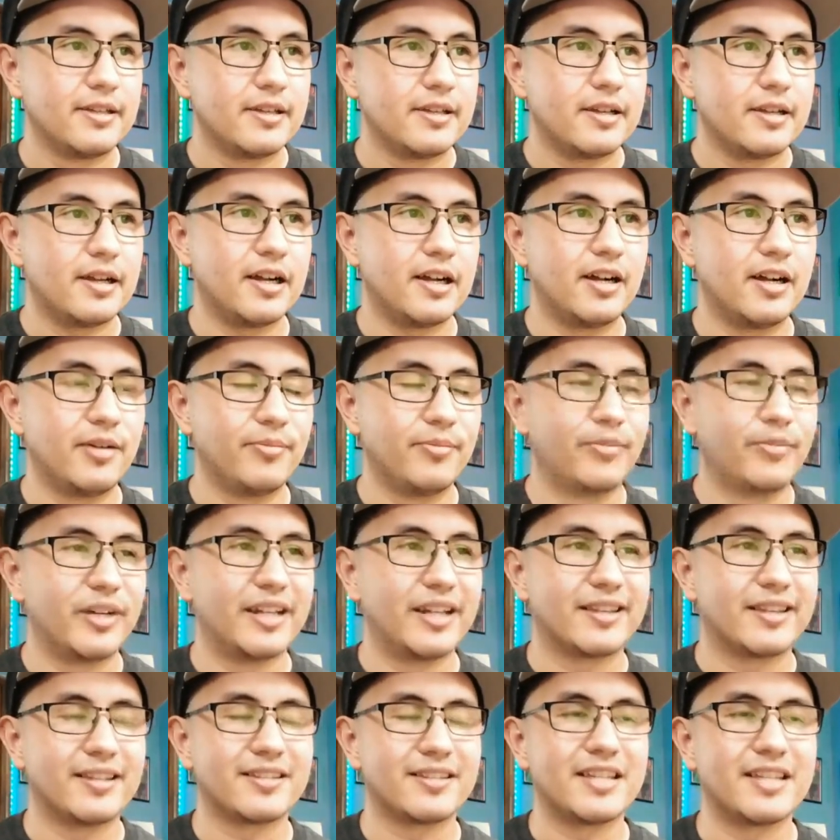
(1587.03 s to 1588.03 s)
But
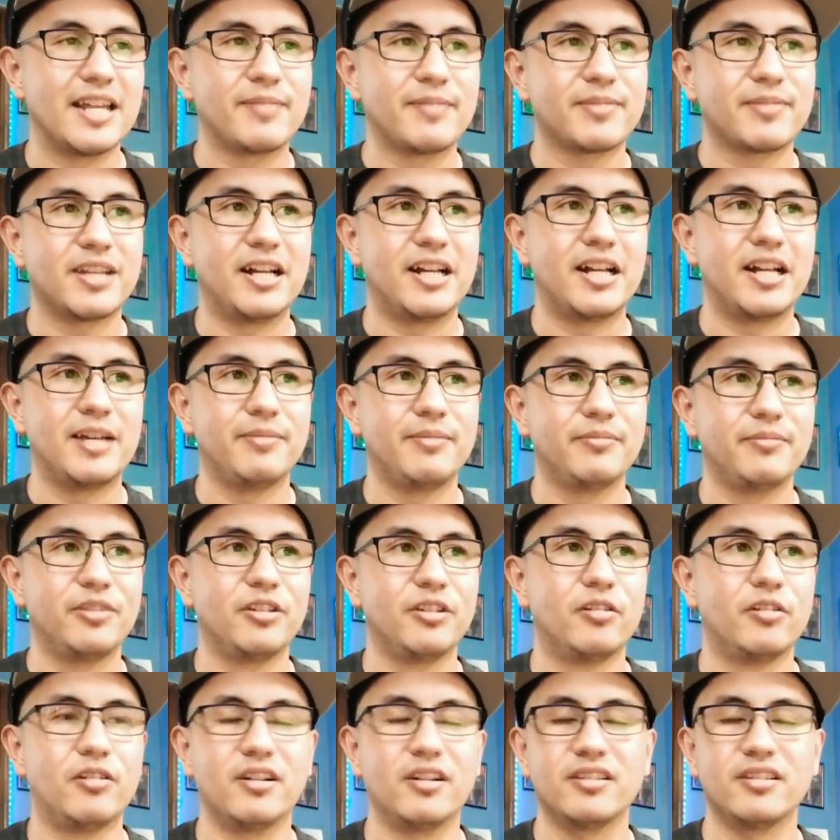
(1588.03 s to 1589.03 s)
at the same time,
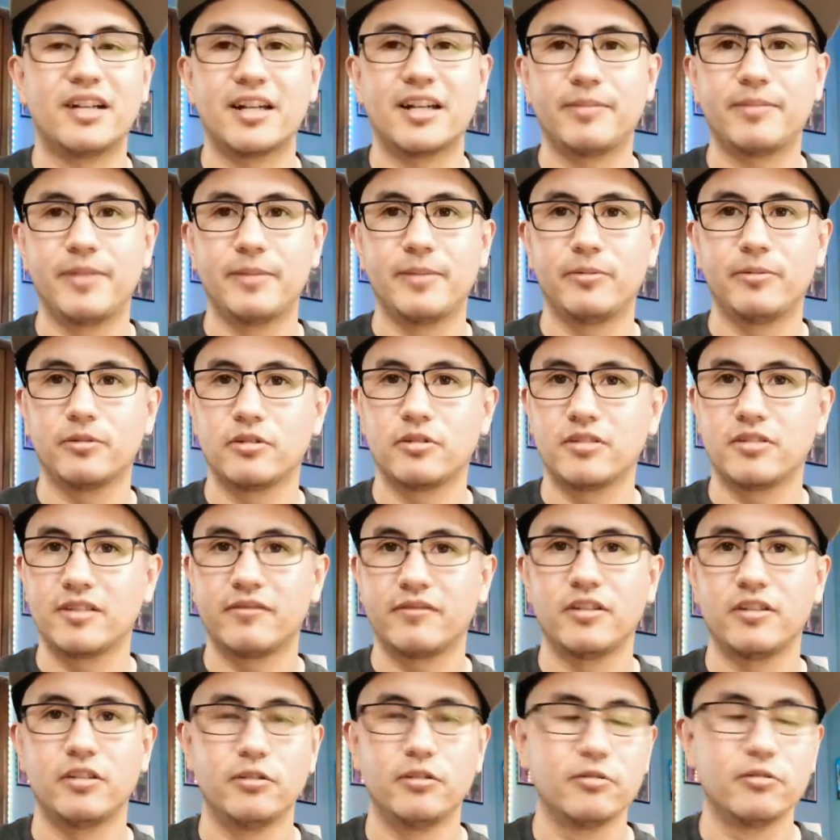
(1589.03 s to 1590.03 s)
a lot of people don't
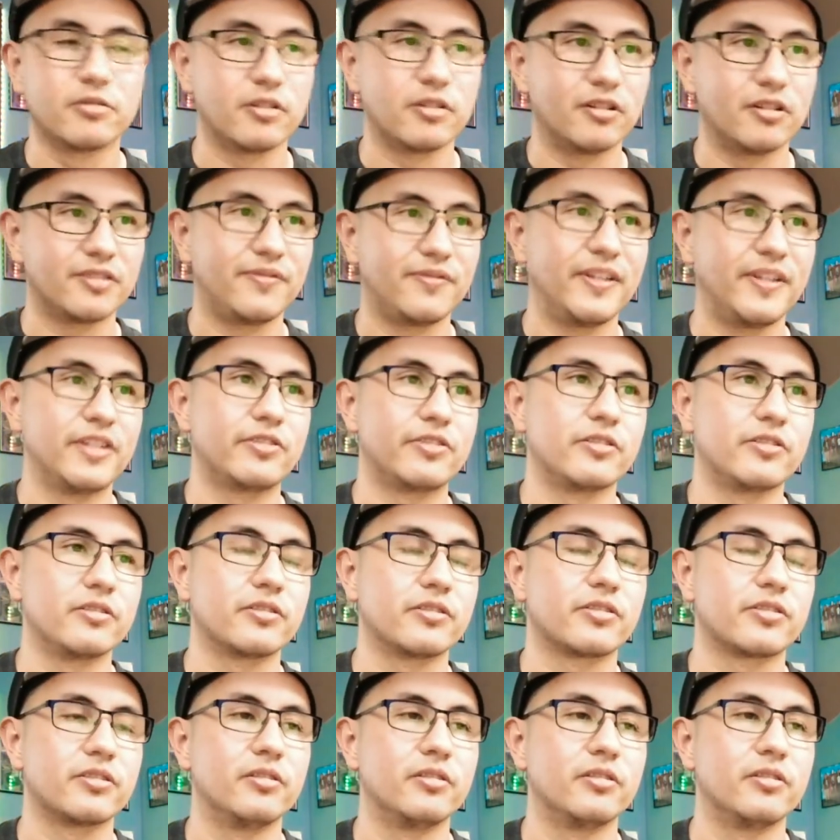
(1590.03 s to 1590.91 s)
even use those features.